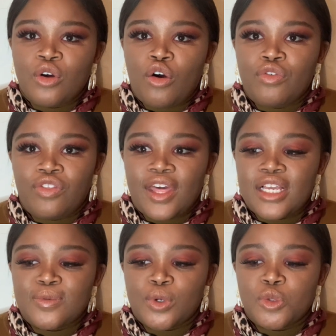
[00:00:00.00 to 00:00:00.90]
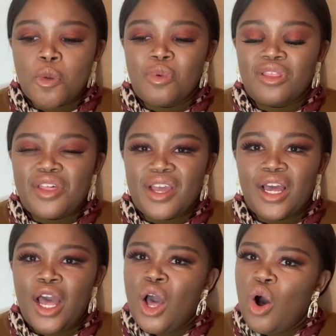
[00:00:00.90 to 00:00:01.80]
of things because people think,
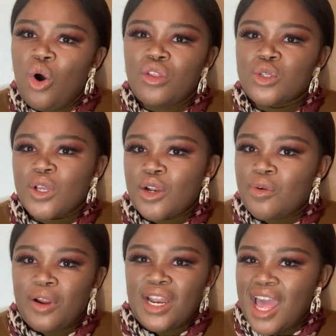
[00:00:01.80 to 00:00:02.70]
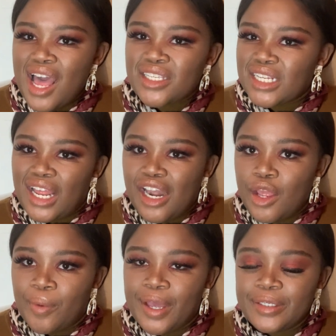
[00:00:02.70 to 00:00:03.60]
oh, this one already has it
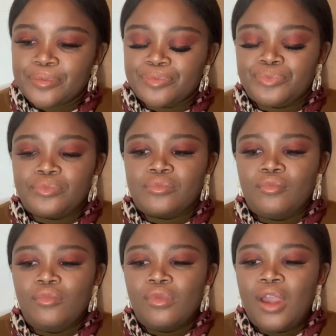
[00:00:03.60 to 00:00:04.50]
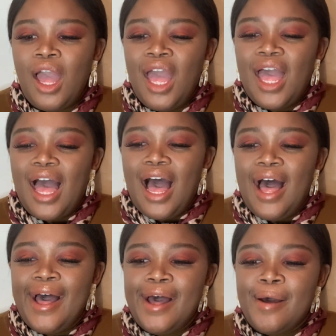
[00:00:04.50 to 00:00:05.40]
anyway.
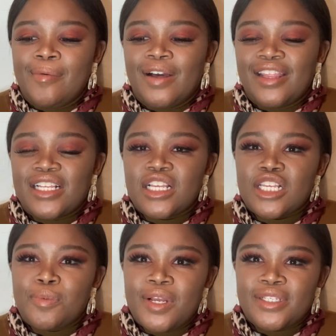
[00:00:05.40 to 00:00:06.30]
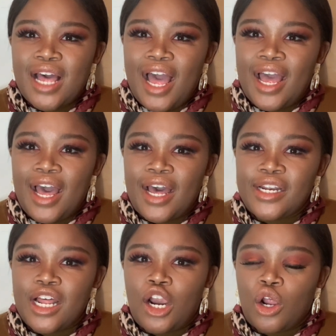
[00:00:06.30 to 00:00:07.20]
And that's the experience I
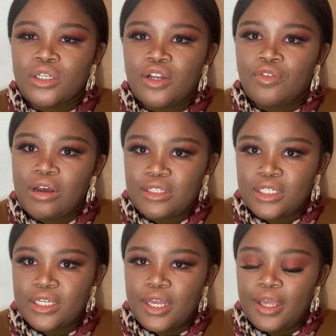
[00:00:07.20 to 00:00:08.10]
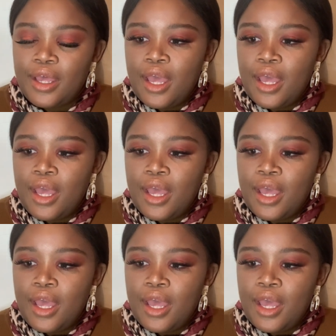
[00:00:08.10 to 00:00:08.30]
had a lot in varsity.